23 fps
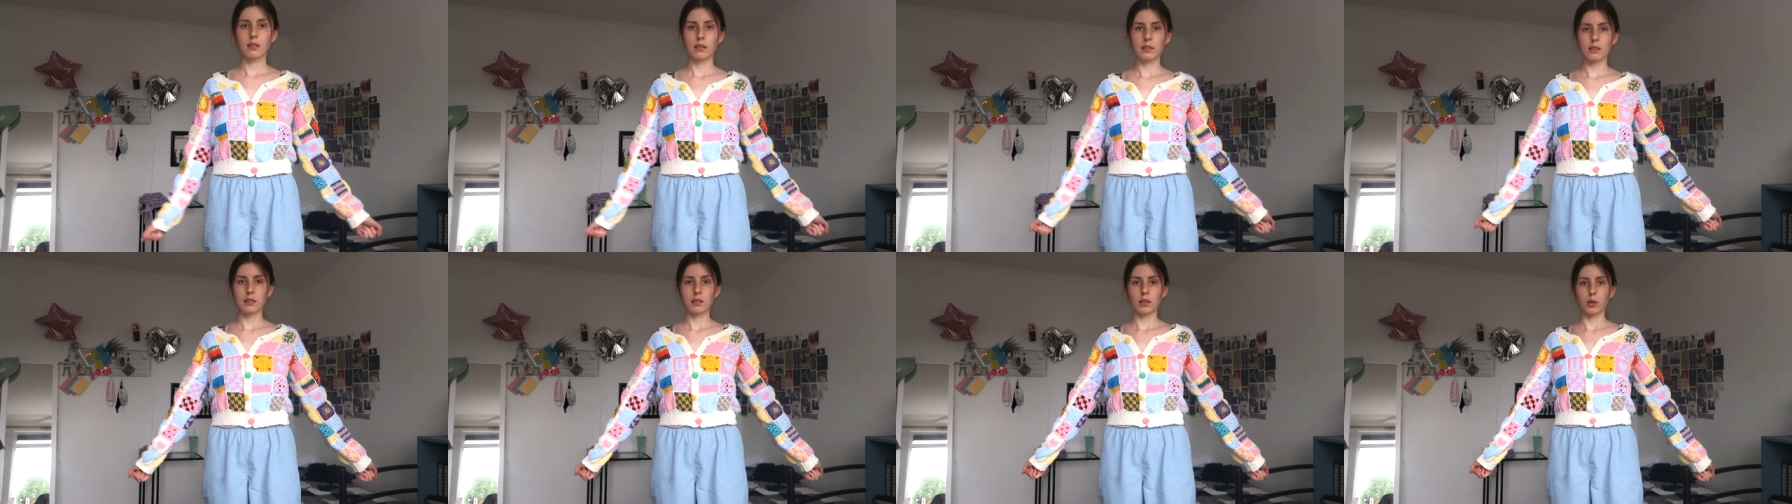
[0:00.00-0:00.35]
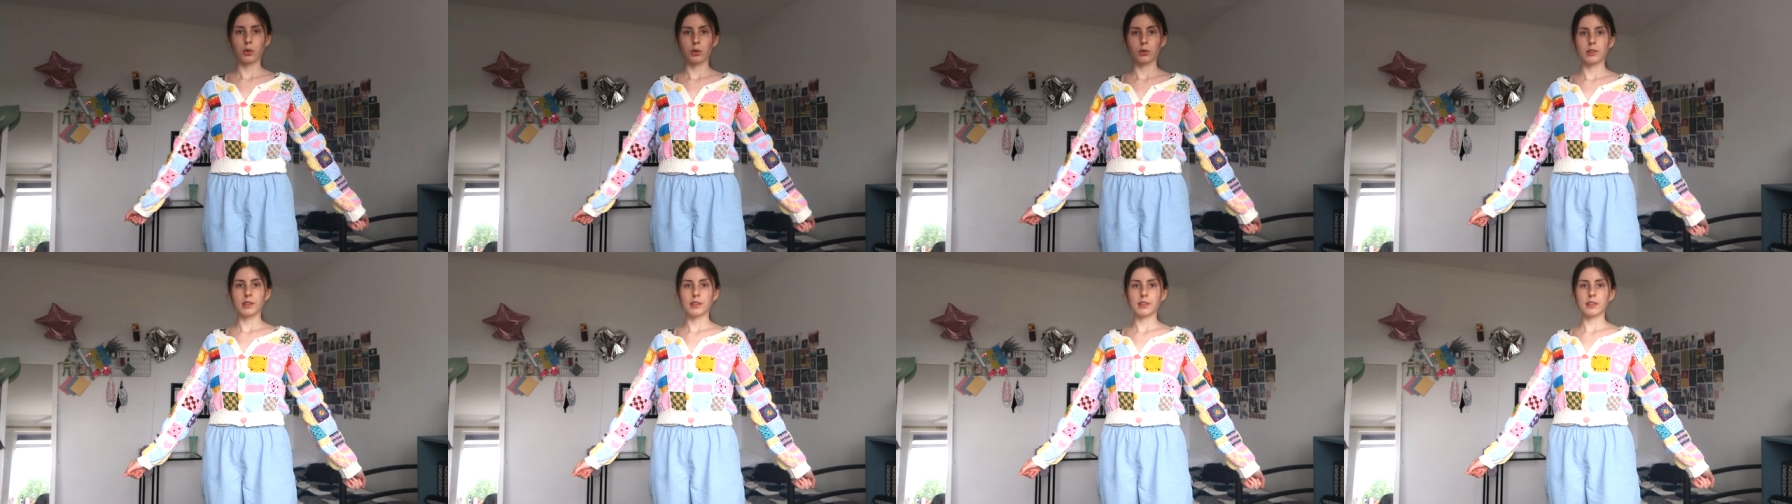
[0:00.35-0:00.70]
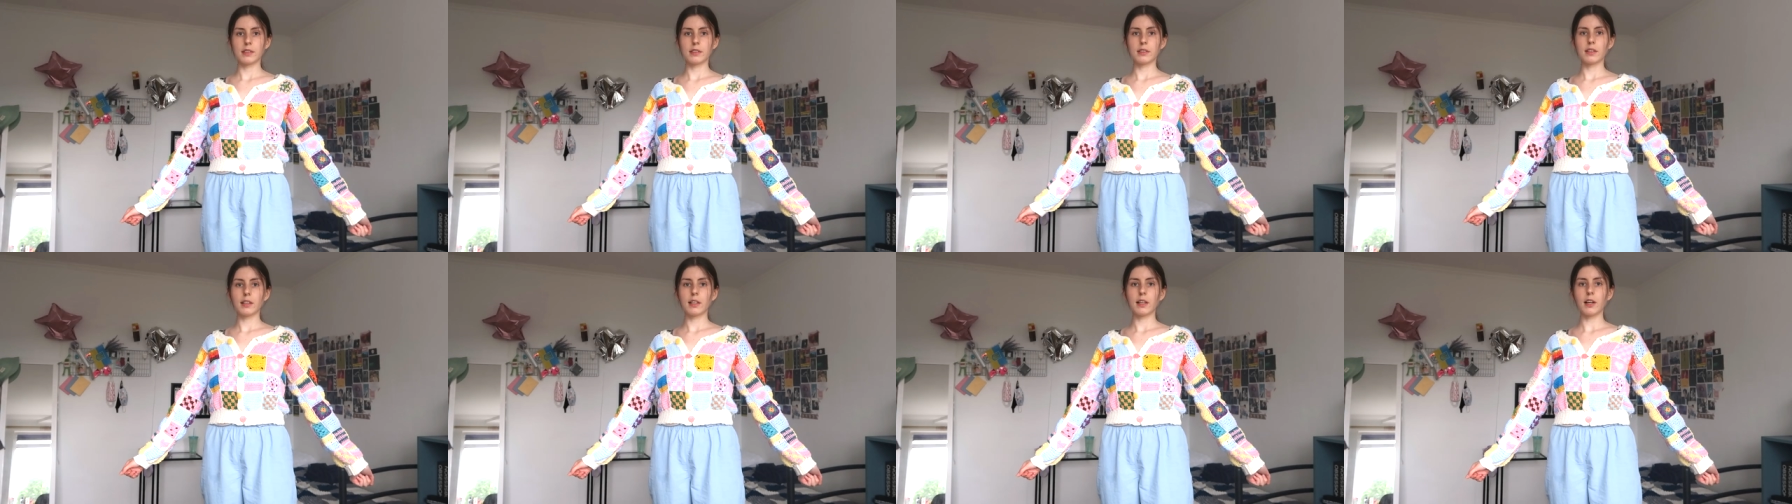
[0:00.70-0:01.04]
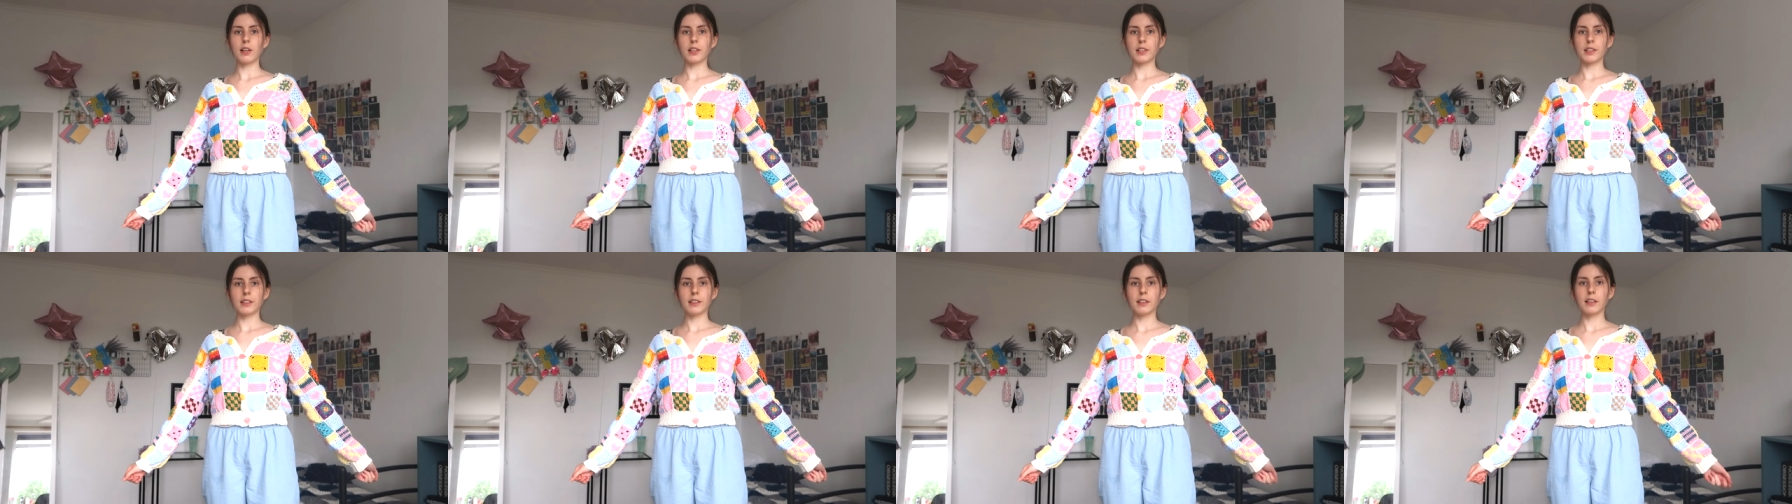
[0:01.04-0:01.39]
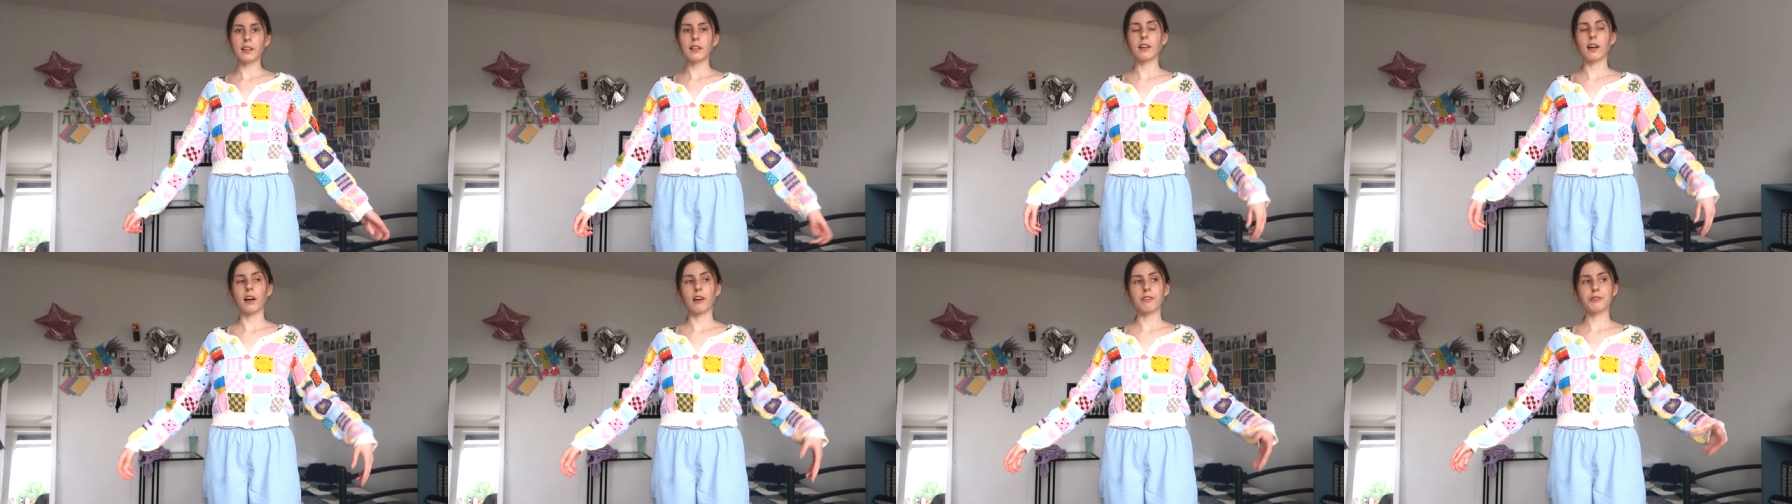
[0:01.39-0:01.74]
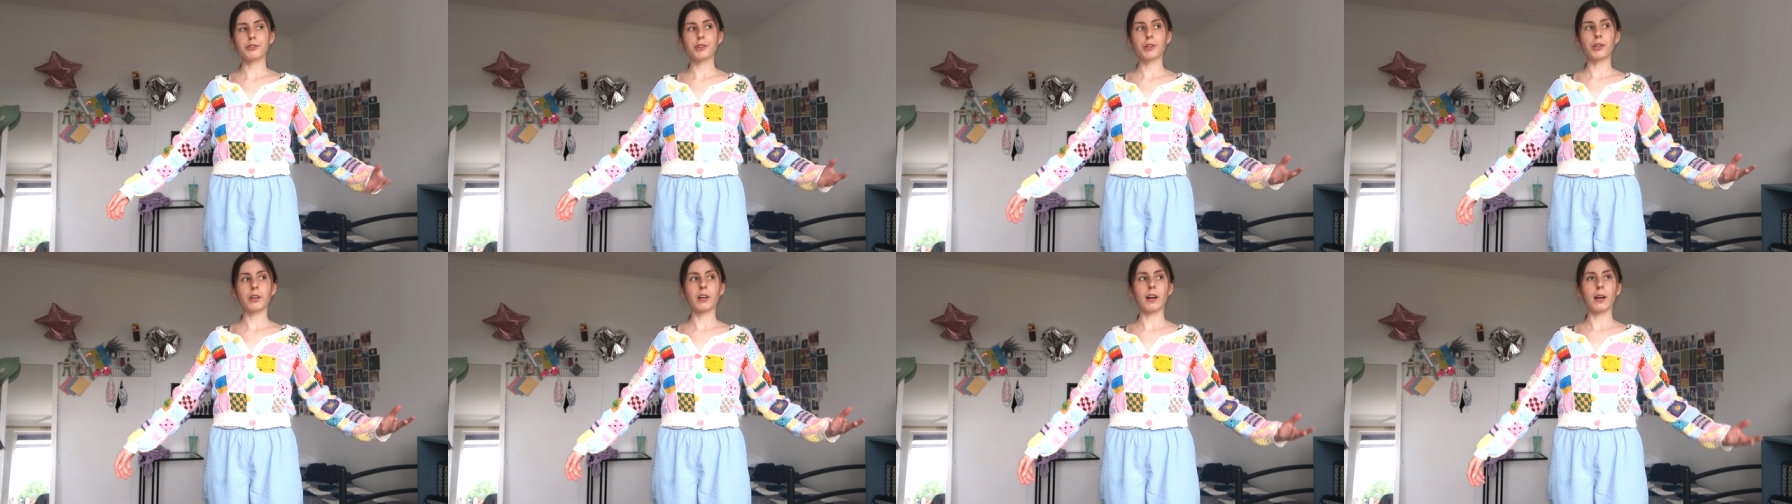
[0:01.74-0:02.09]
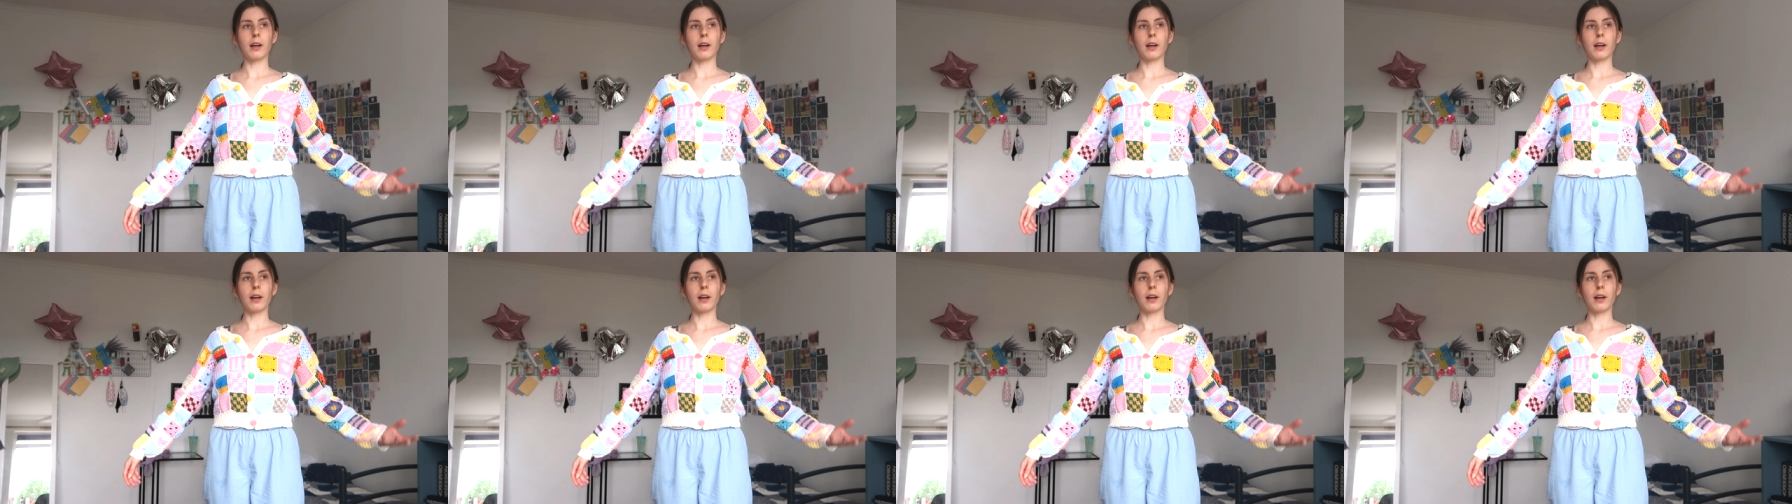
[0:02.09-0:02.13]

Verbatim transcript: So this is the cardigan after